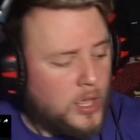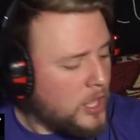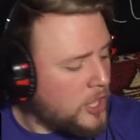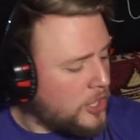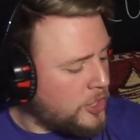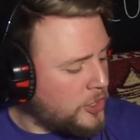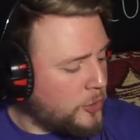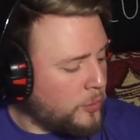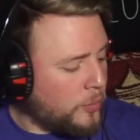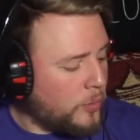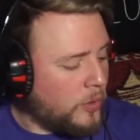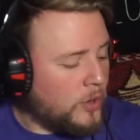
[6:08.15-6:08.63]

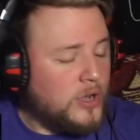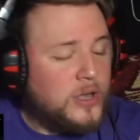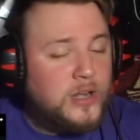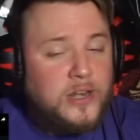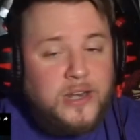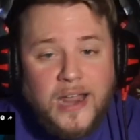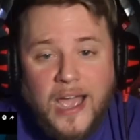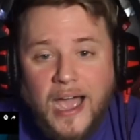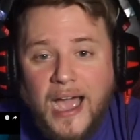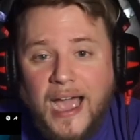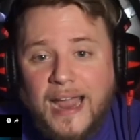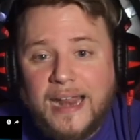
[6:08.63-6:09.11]
You are
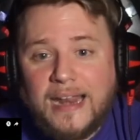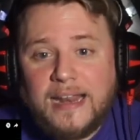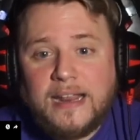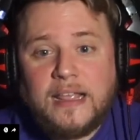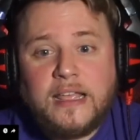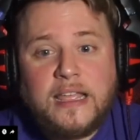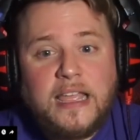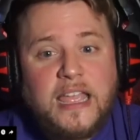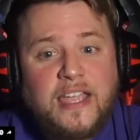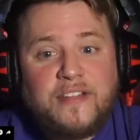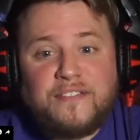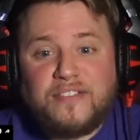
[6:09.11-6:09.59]
not,
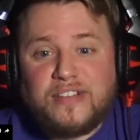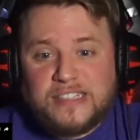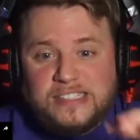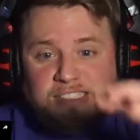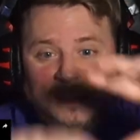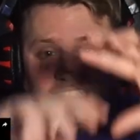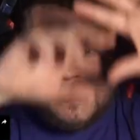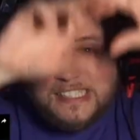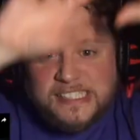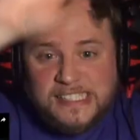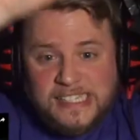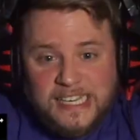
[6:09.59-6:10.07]
if it's
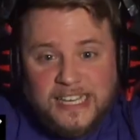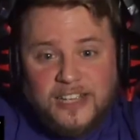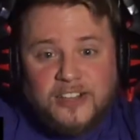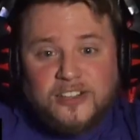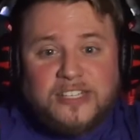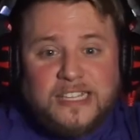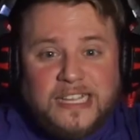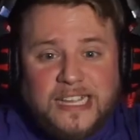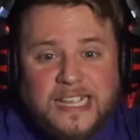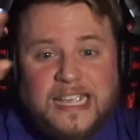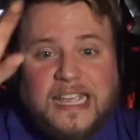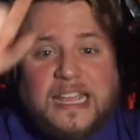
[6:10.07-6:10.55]
sealed
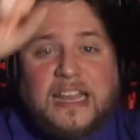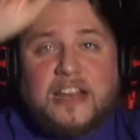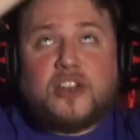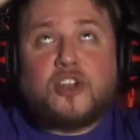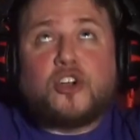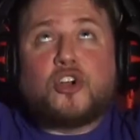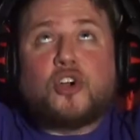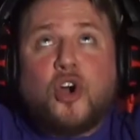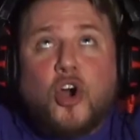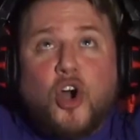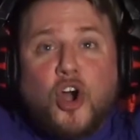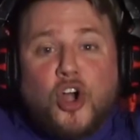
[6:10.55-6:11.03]
in,
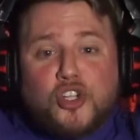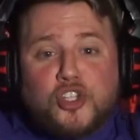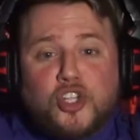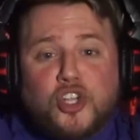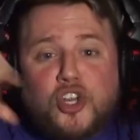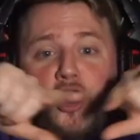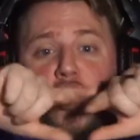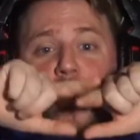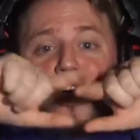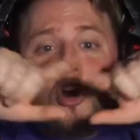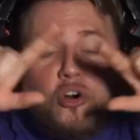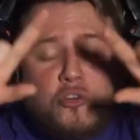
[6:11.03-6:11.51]
caulked on
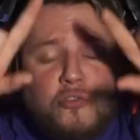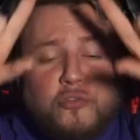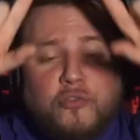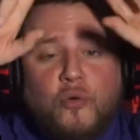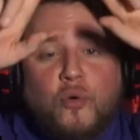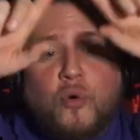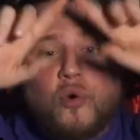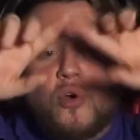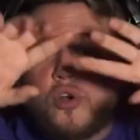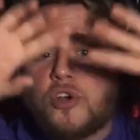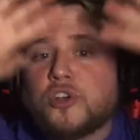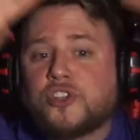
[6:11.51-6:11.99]
all
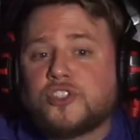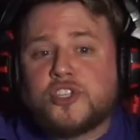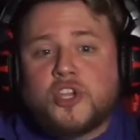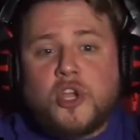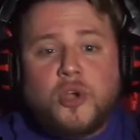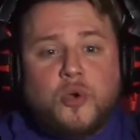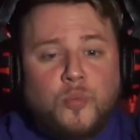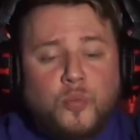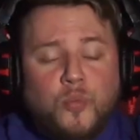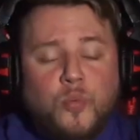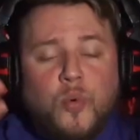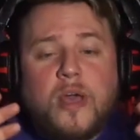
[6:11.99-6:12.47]
fours,
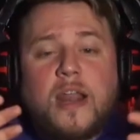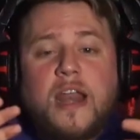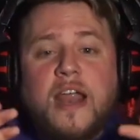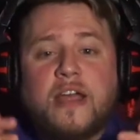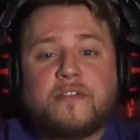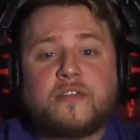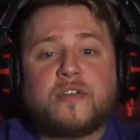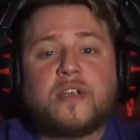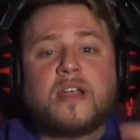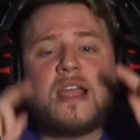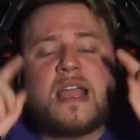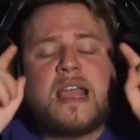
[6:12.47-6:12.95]

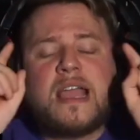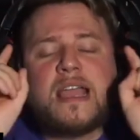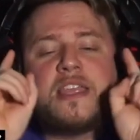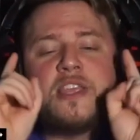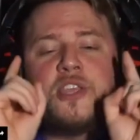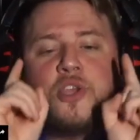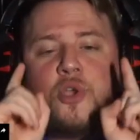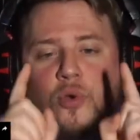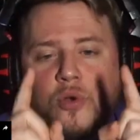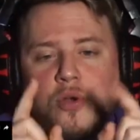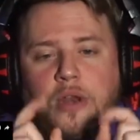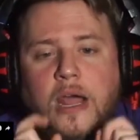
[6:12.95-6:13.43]
whatever,
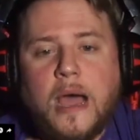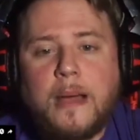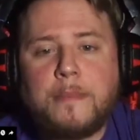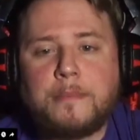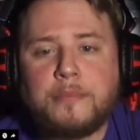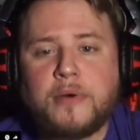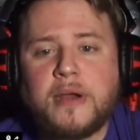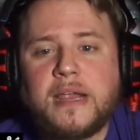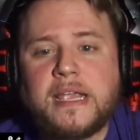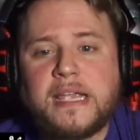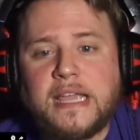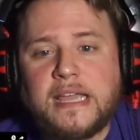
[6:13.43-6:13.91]
you're not
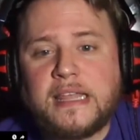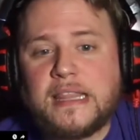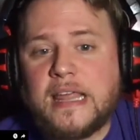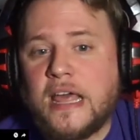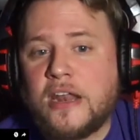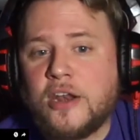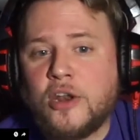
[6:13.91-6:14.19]
breaking that.